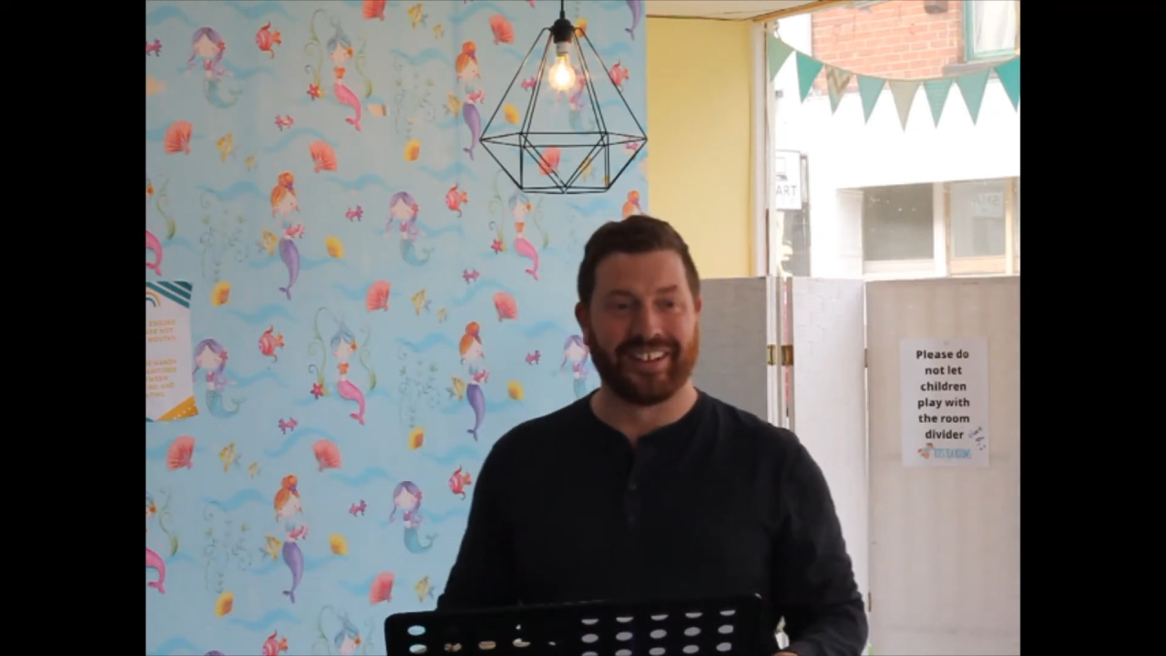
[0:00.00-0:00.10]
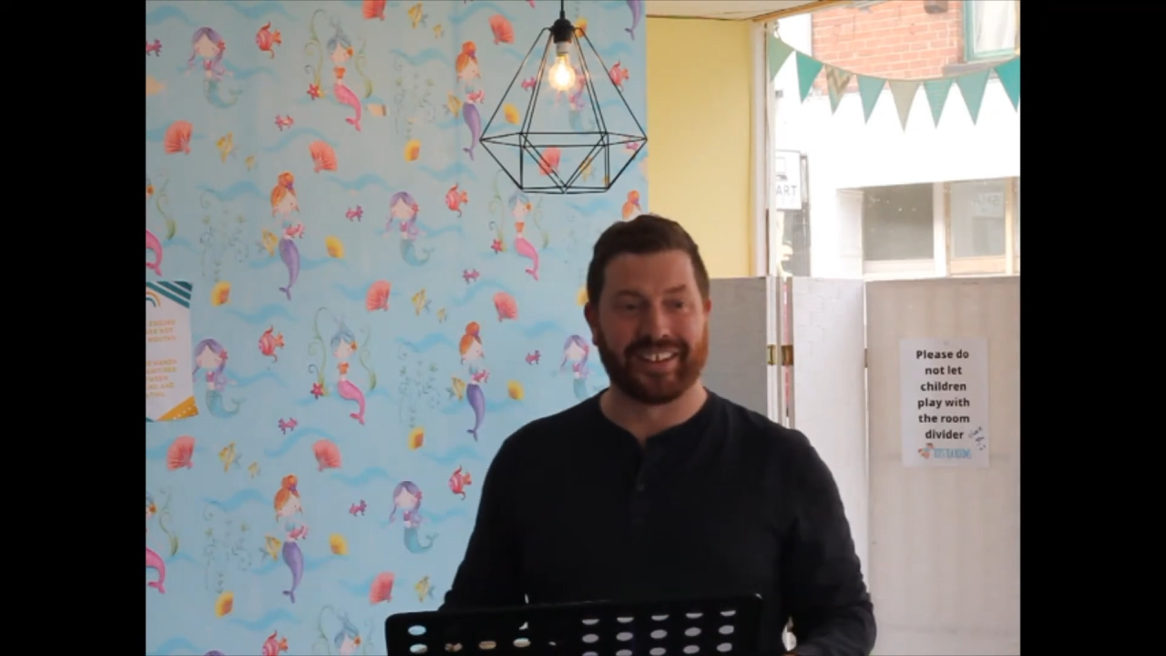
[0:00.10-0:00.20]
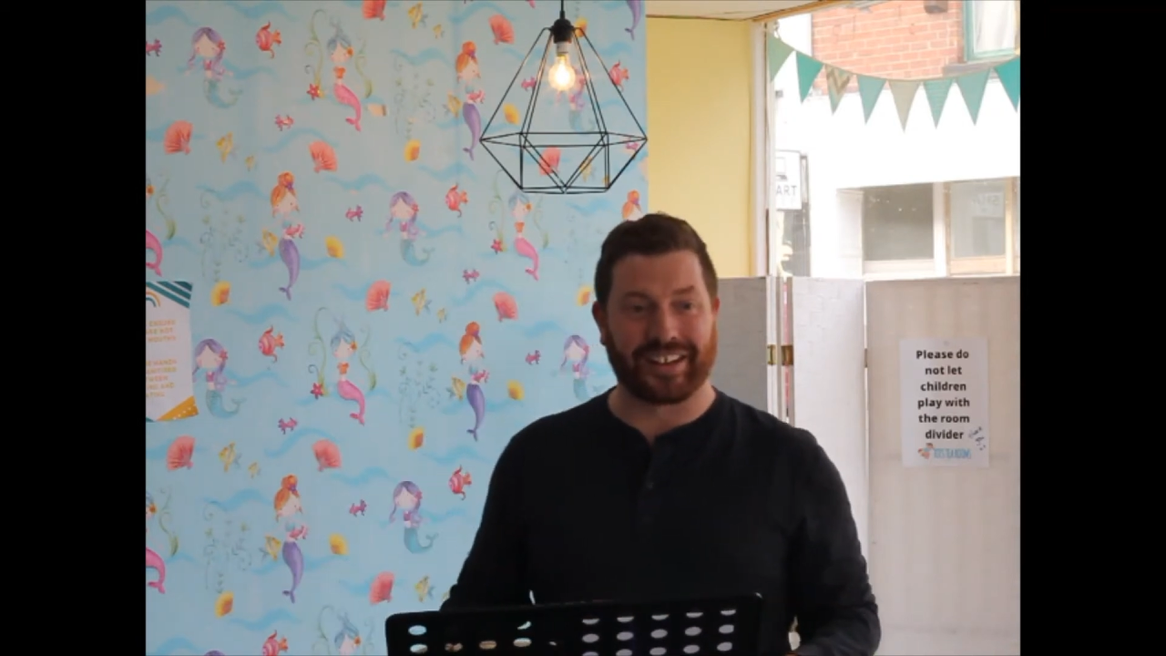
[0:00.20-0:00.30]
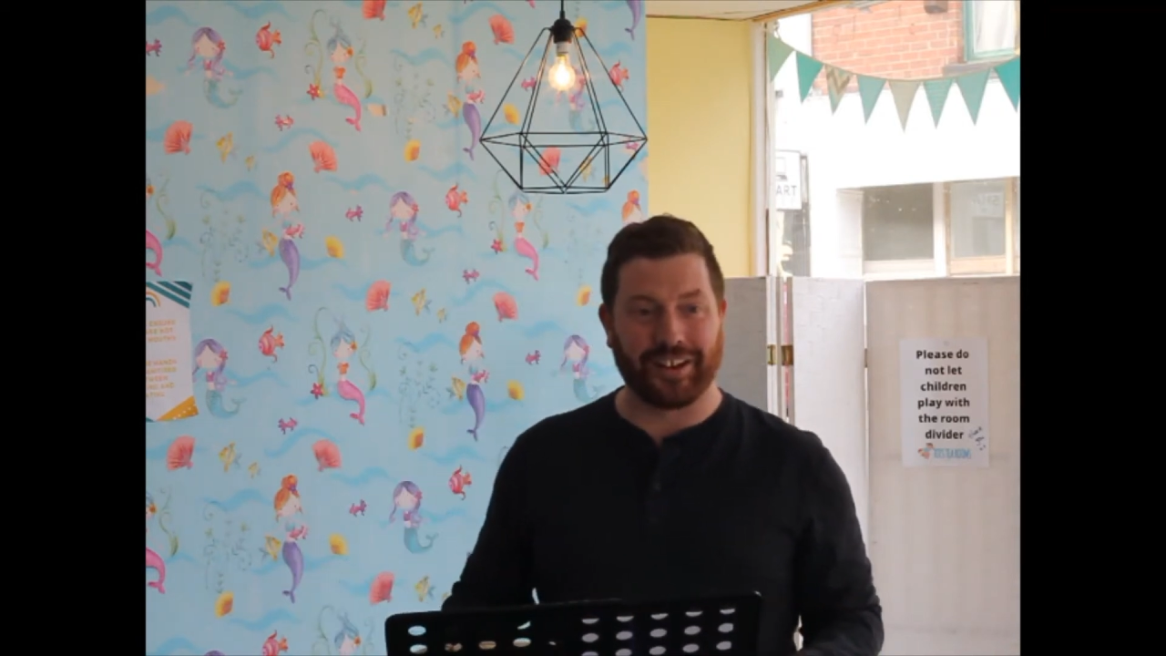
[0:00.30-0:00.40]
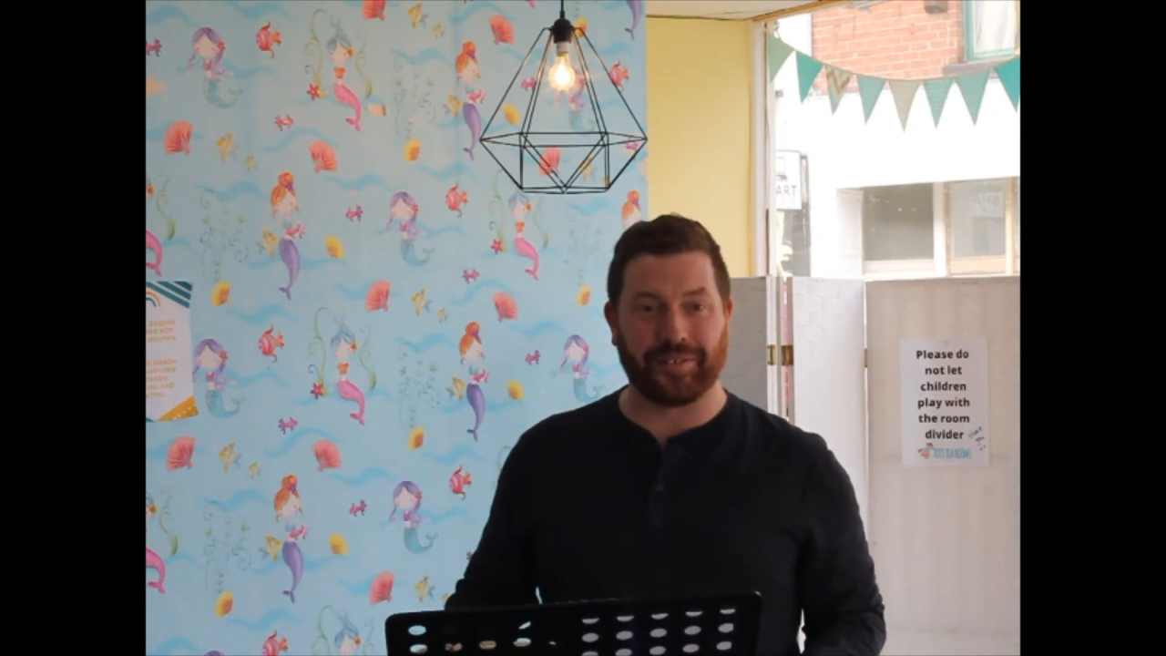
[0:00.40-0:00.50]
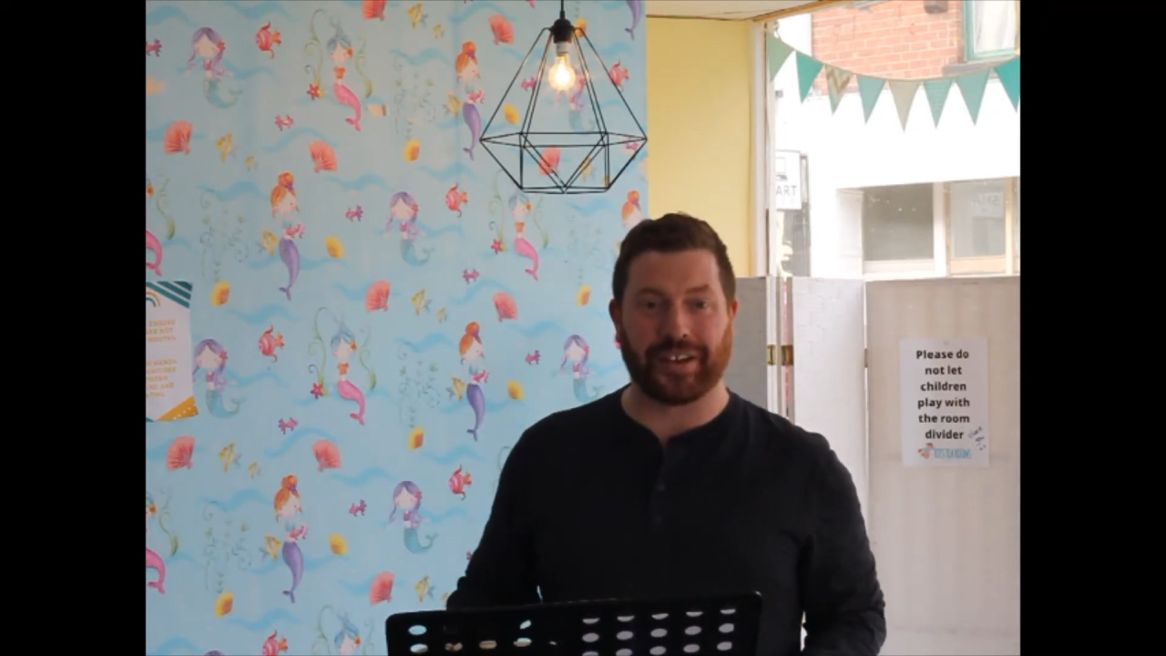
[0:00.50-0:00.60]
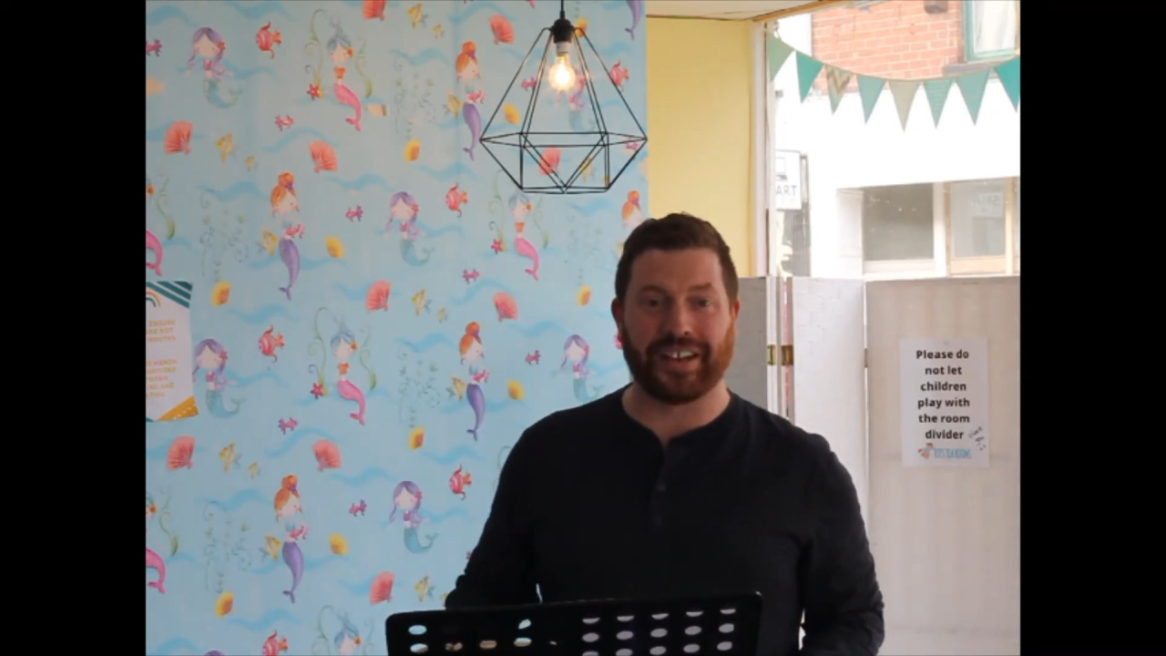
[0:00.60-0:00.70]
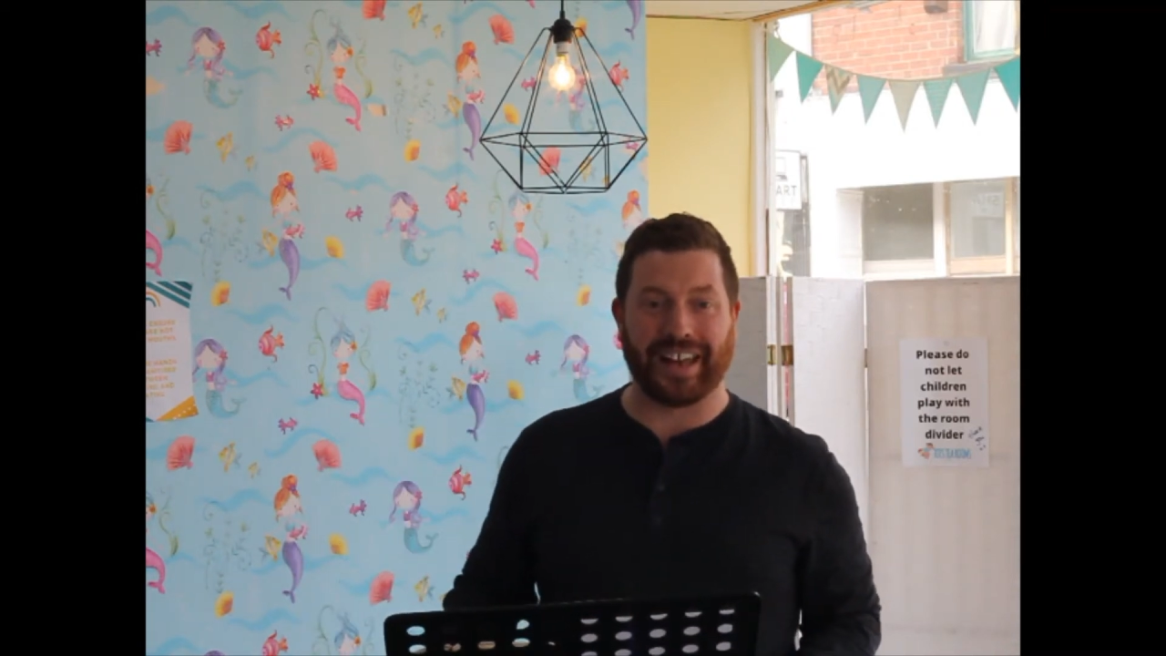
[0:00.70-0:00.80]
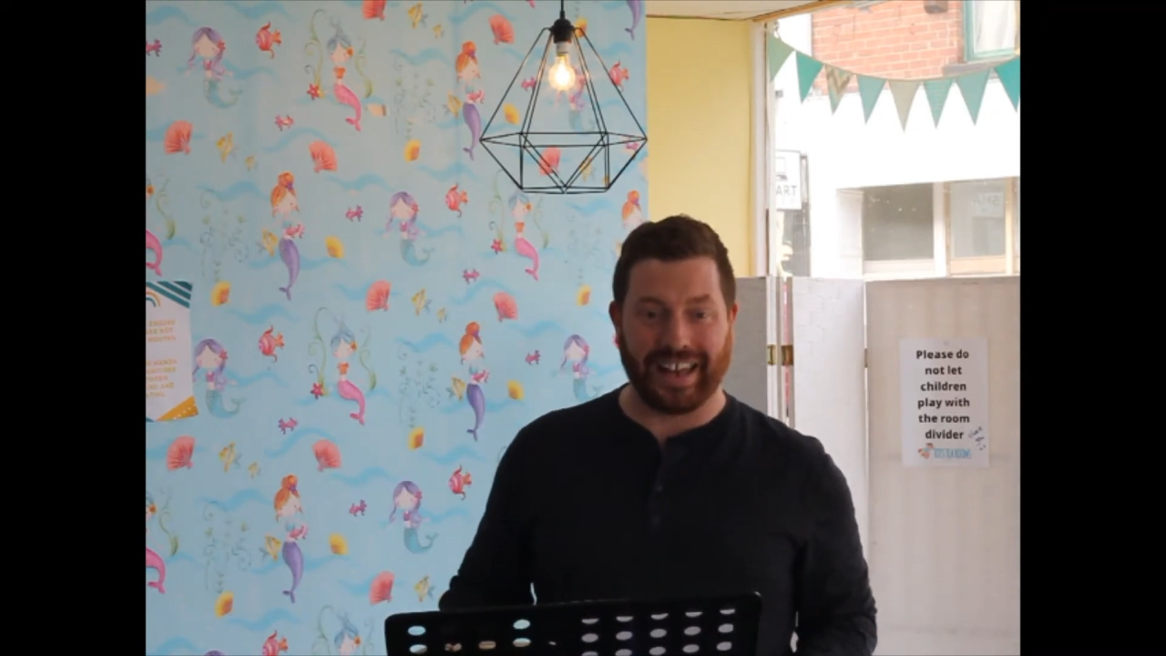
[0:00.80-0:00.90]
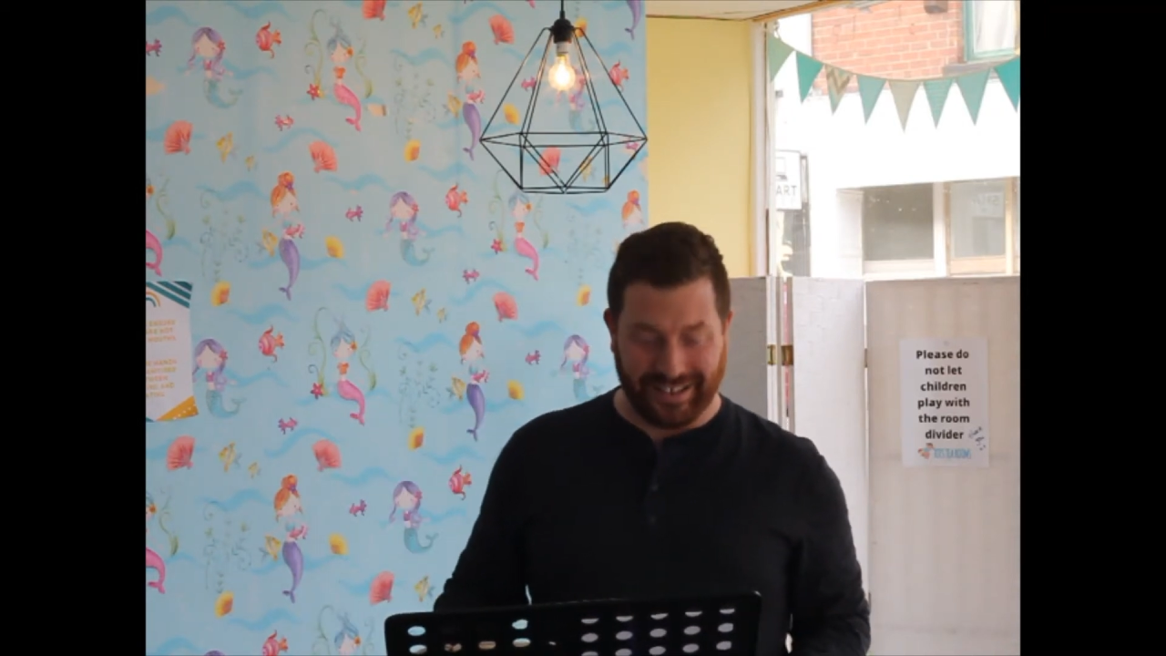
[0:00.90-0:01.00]
The
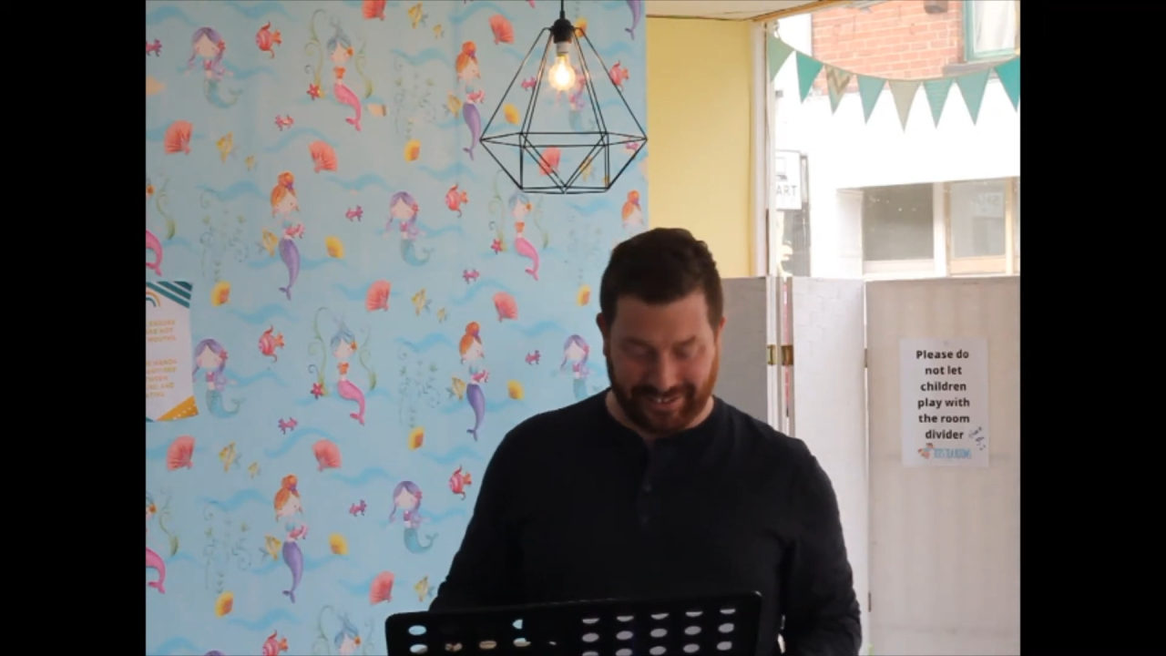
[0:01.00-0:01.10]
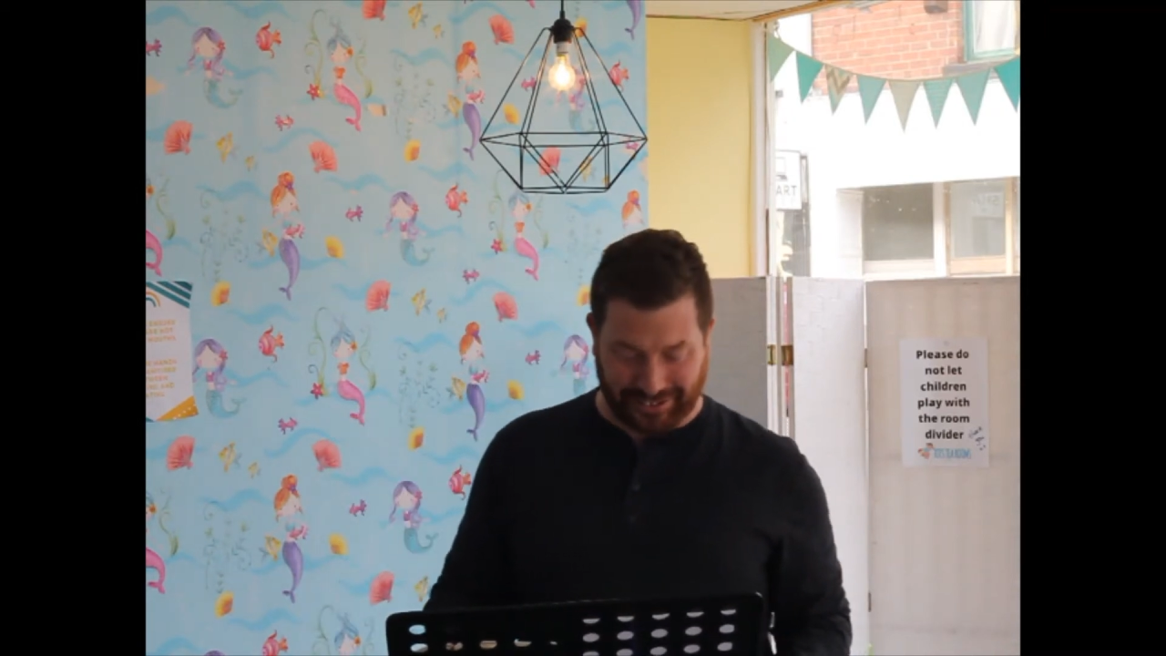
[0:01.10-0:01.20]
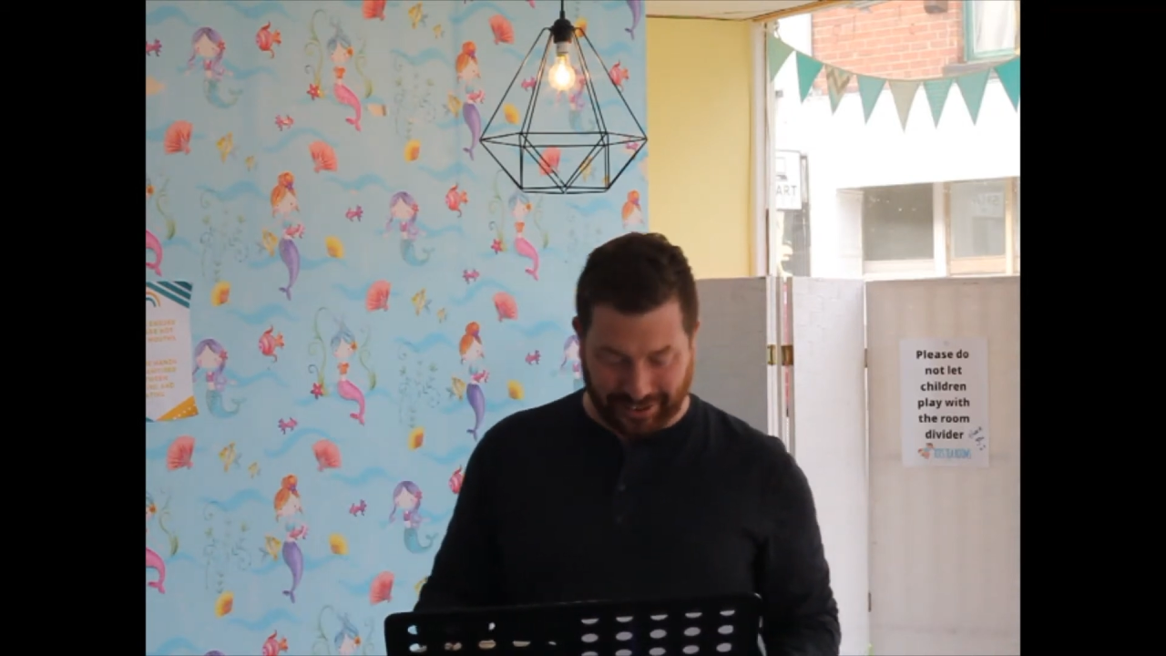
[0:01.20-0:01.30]
covenant is